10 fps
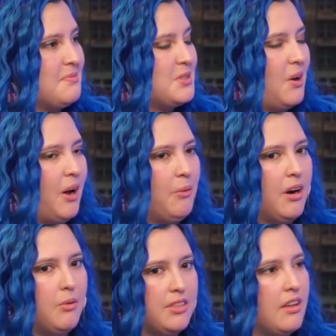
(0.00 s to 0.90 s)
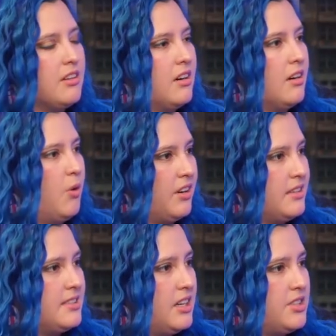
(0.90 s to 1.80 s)
So I work with other
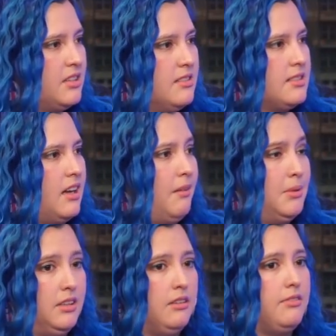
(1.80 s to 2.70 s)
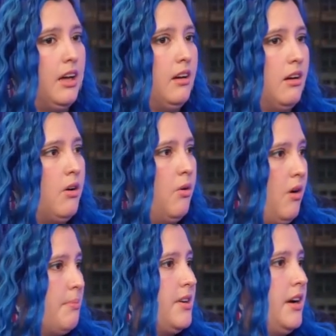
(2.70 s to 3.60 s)
organizations. I believe that
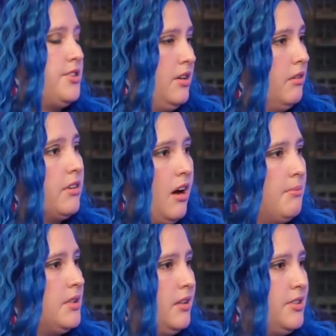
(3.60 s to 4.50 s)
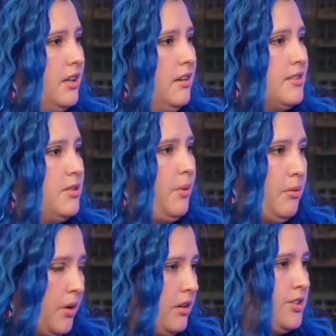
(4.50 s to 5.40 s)
cooperation over competition is the way mm-hmm.
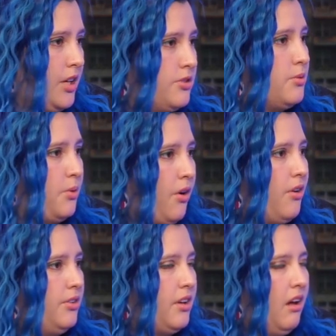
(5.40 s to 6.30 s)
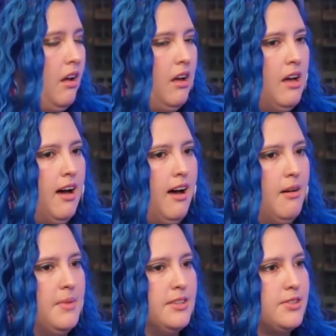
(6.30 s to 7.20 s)
we're going to change the world. Mm-hmm.
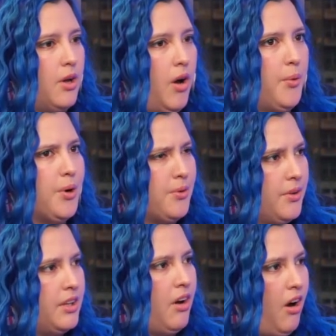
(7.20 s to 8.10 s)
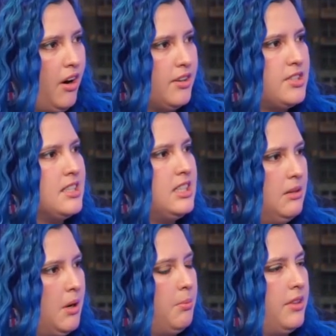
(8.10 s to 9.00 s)
Um, and so I work really hard to
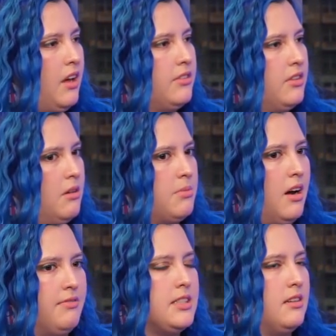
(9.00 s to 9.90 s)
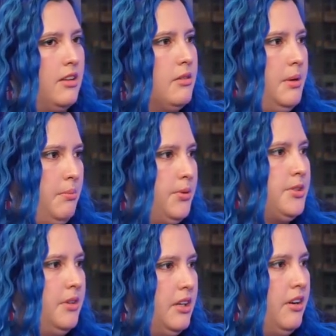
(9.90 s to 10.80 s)
team up with other nonprofits and other people
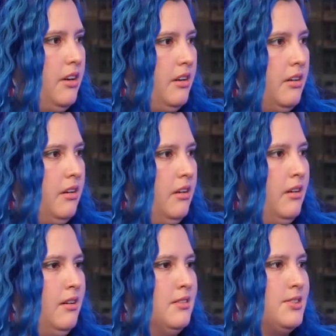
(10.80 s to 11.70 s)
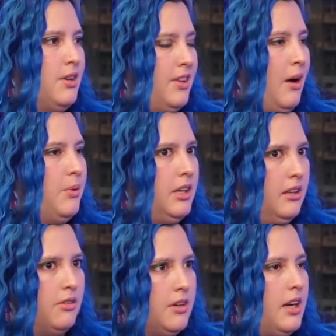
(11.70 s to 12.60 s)
doing good so that we
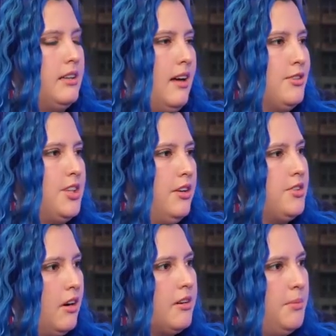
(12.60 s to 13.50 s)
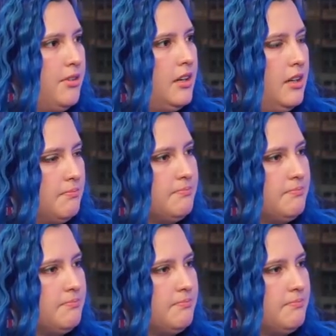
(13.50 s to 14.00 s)
can create that change in our community.